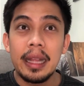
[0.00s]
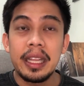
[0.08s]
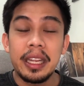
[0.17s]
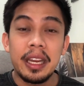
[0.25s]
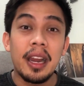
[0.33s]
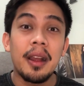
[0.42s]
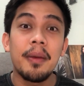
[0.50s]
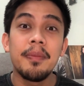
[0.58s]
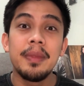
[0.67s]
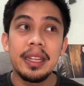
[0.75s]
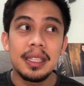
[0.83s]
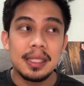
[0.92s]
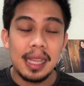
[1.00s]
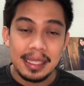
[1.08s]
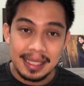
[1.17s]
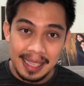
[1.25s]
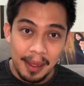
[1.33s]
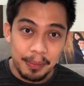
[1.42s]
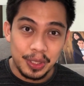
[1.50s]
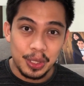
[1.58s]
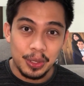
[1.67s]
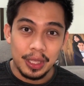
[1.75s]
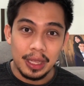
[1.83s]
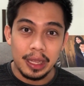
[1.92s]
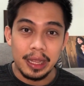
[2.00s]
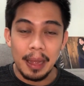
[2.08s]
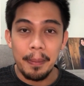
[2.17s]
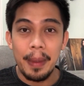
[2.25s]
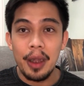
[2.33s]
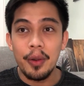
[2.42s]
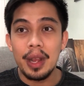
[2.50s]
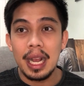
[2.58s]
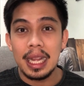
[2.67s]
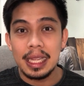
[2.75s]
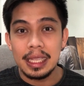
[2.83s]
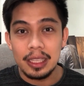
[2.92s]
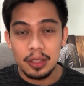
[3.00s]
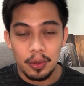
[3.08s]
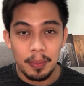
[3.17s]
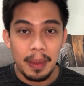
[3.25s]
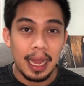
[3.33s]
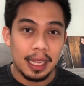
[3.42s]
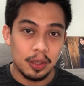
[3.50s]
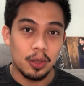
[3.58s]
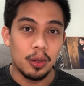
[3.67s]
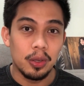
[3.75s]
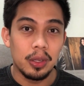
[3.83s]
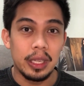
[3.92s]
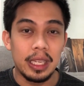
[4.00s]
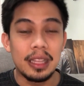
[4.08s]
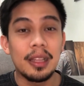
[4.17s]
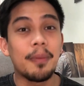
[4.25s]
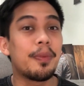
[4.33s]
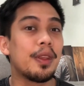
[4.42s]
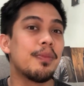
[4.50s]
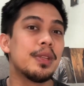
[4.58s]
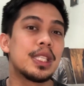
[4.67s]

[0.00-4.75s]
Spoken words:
They have this assumption na meron ka na netong mga to in the previous